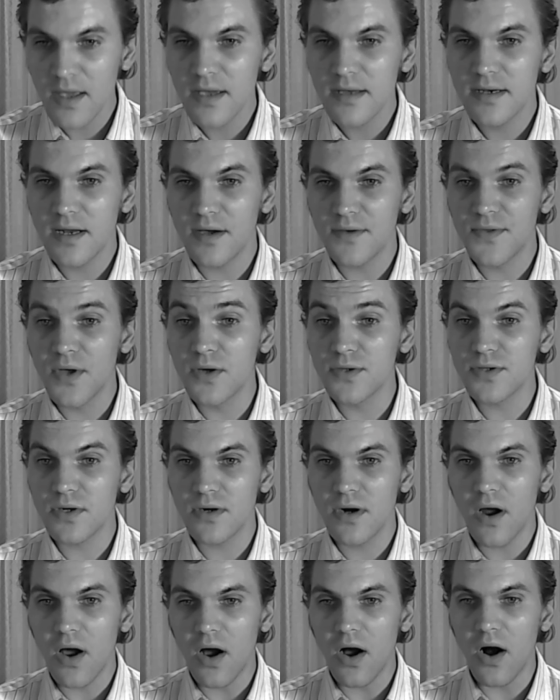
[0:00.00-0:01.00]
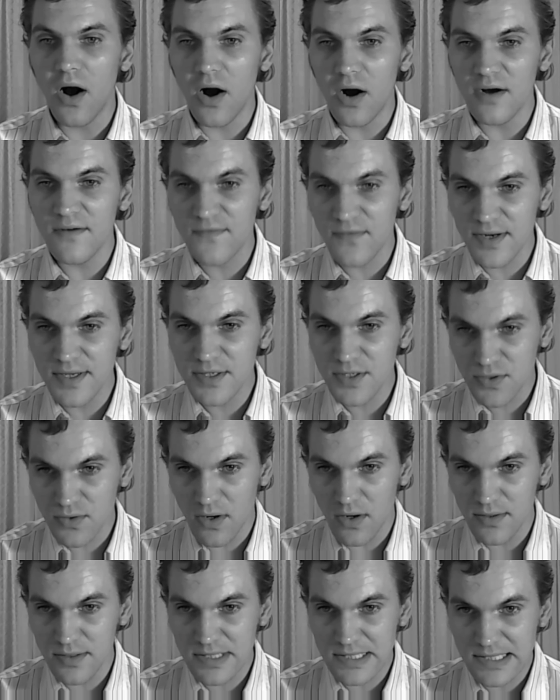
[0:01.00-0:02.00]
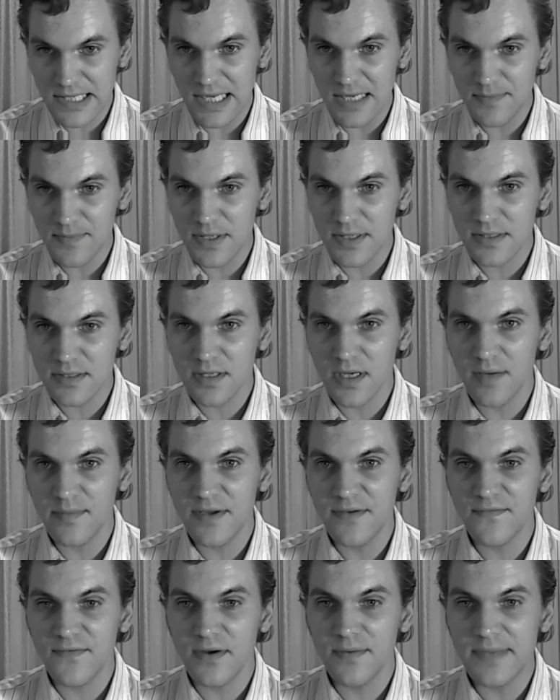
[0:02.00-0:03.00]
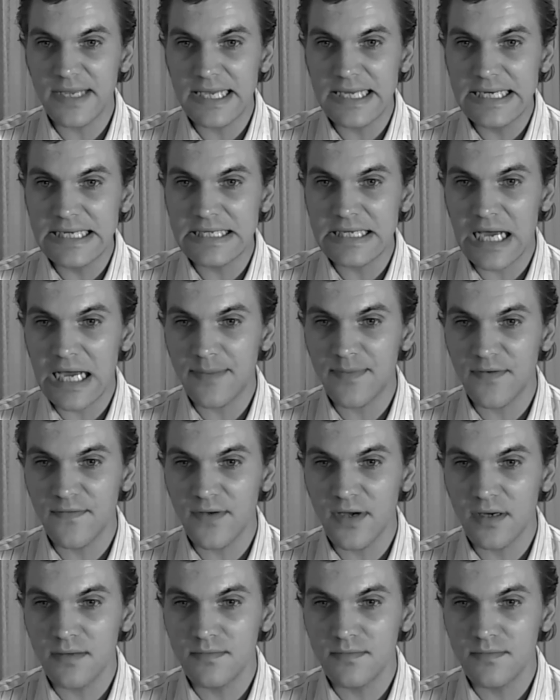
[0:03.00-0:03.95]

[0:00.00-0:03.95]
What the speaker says: Now, those are awfully strong statements coming from any type of